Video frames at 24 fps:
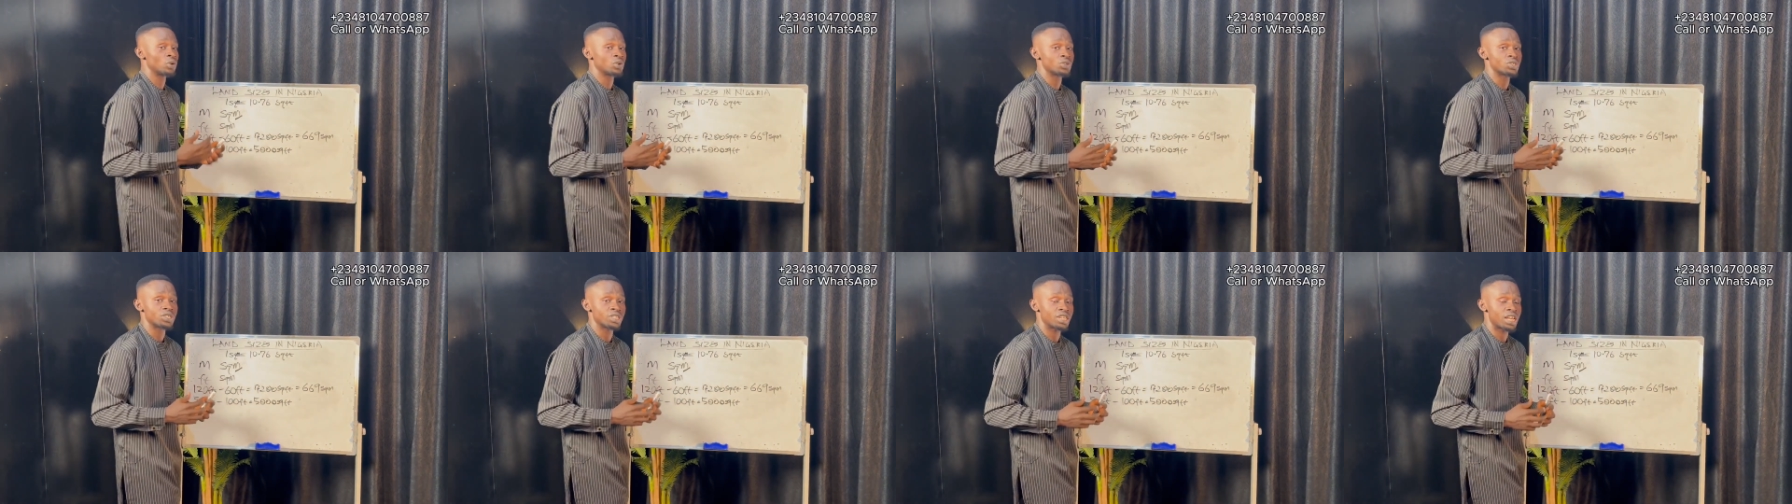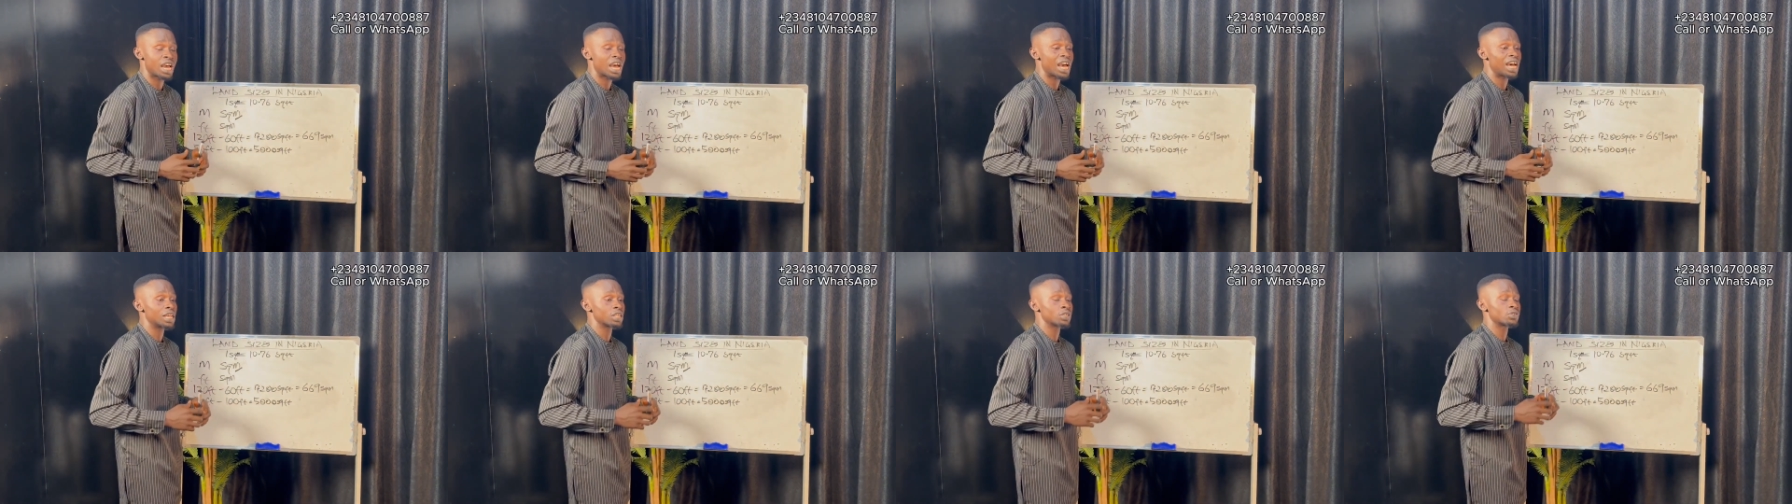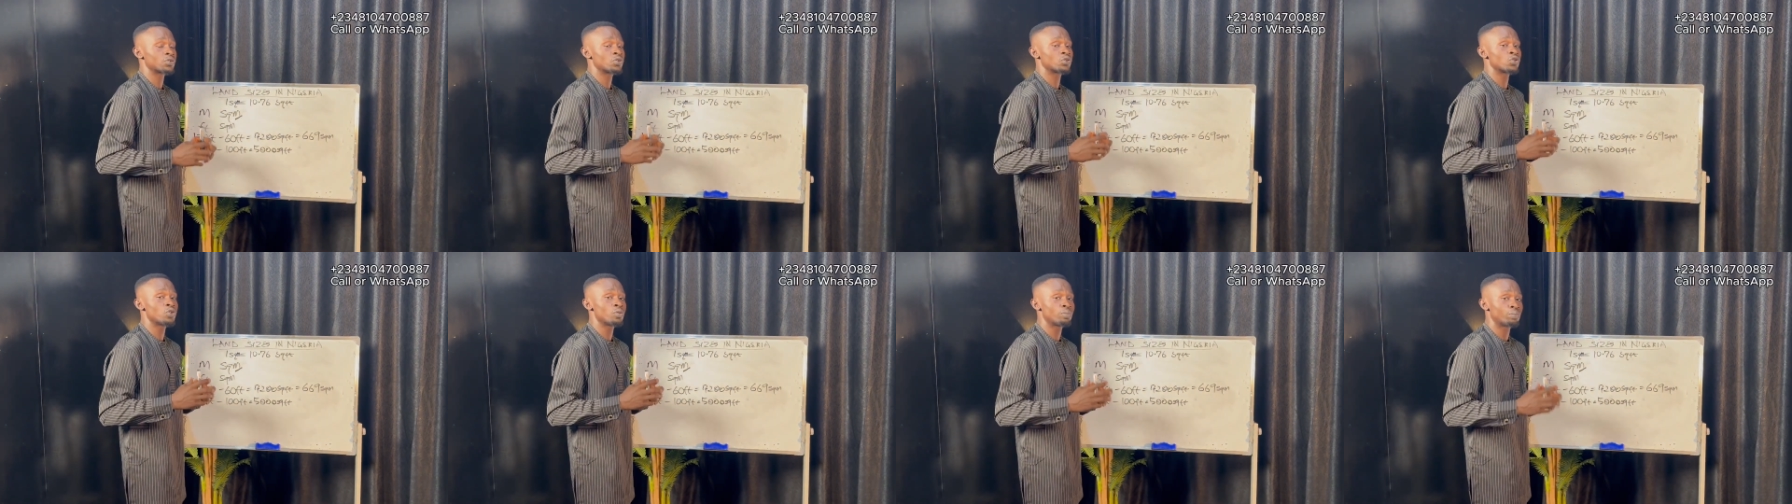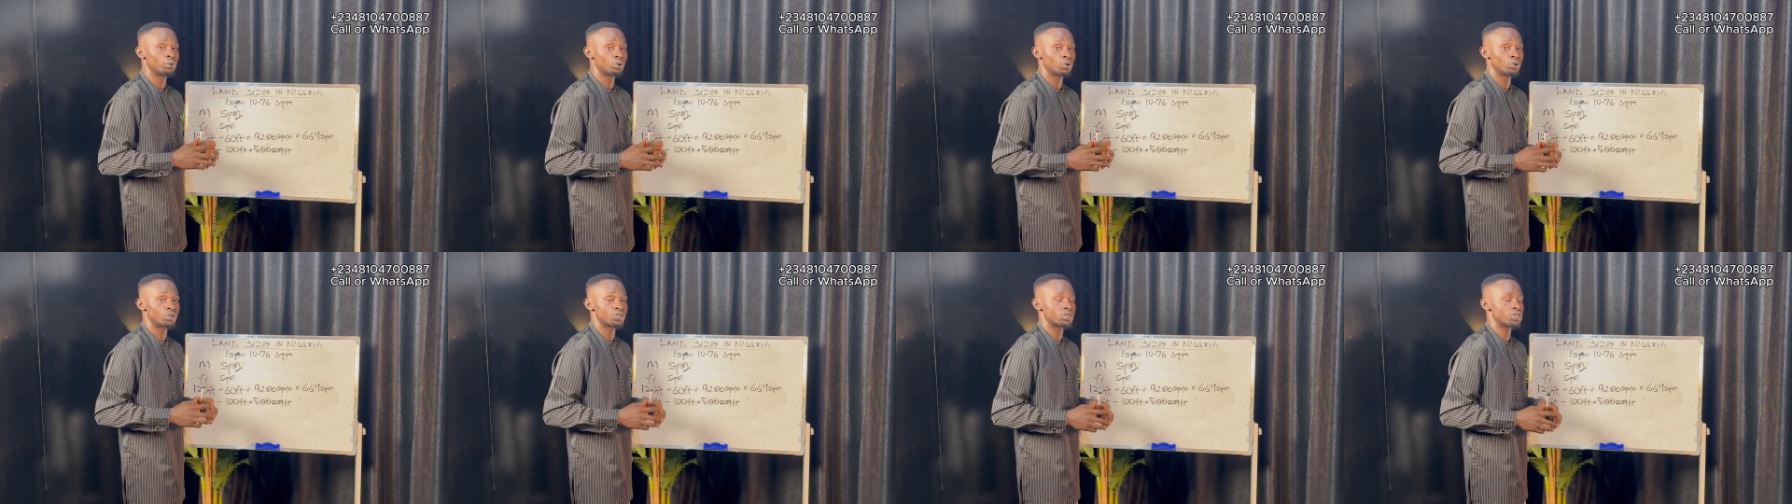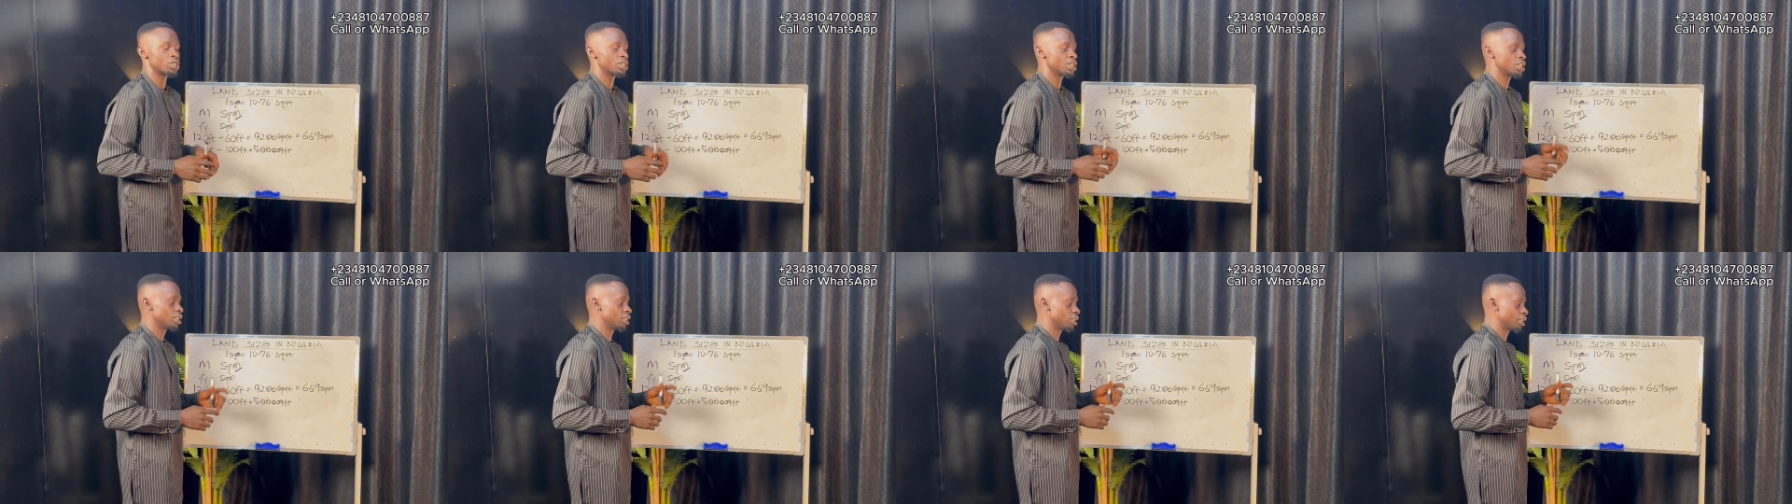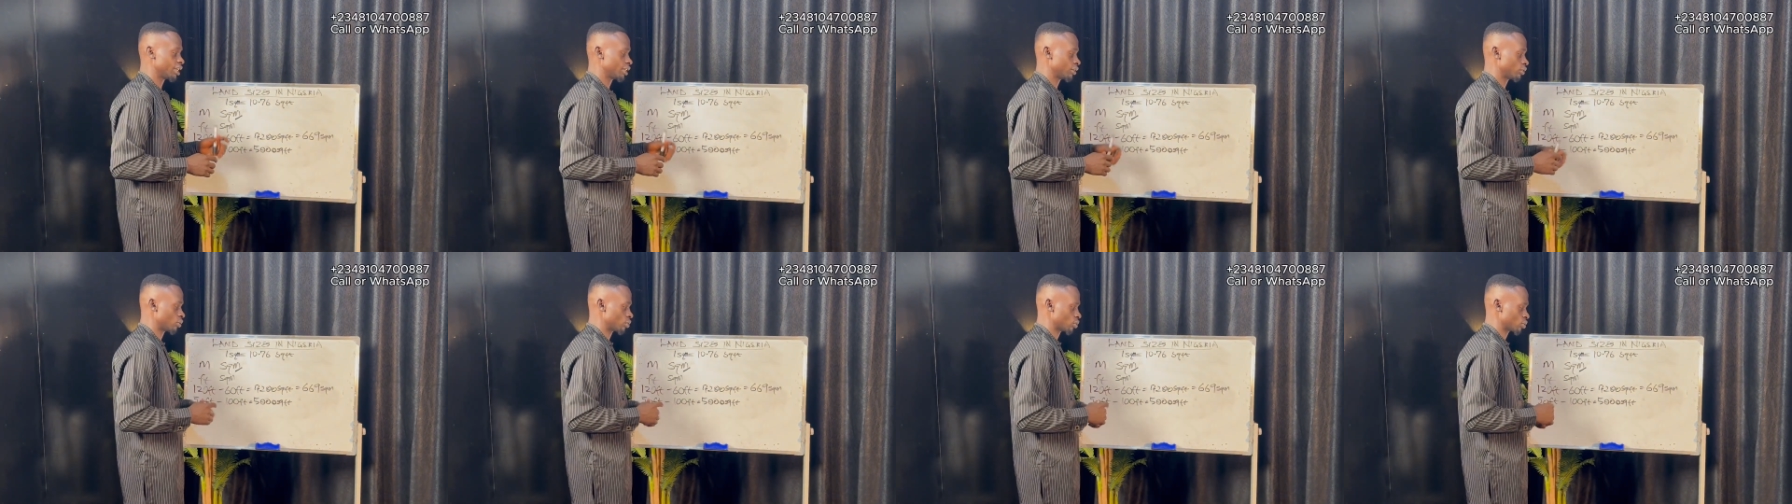consider as full plot in
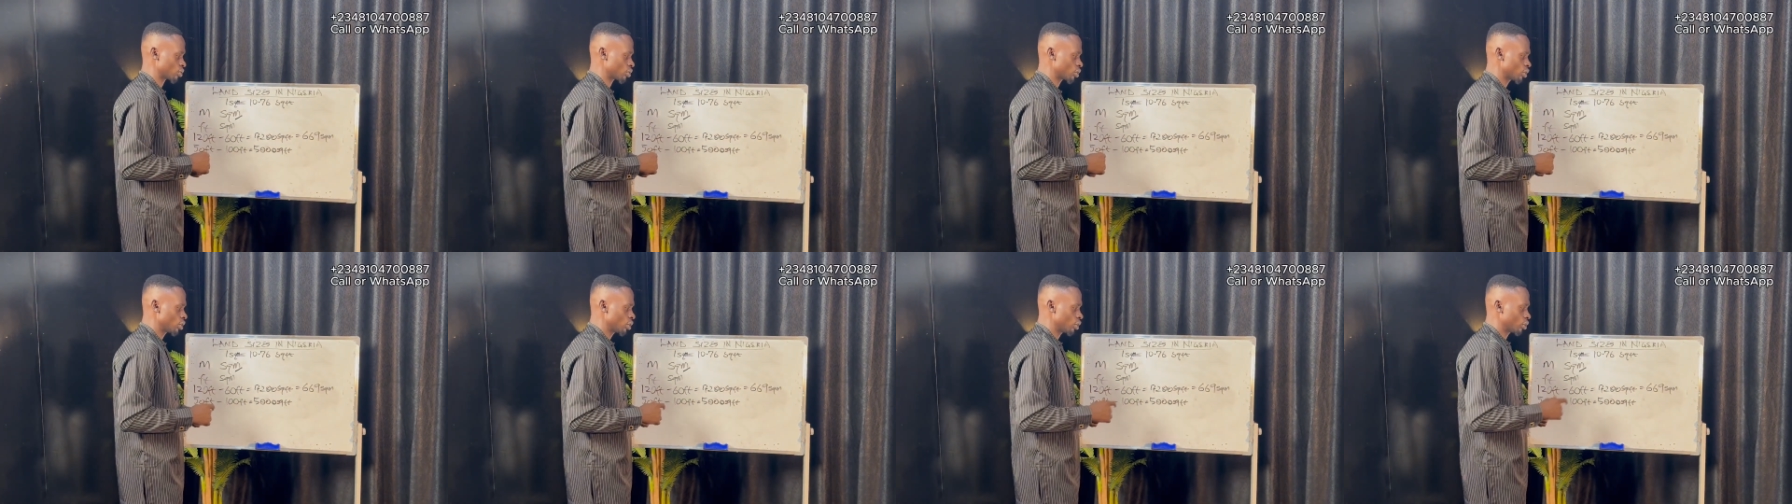Lagos.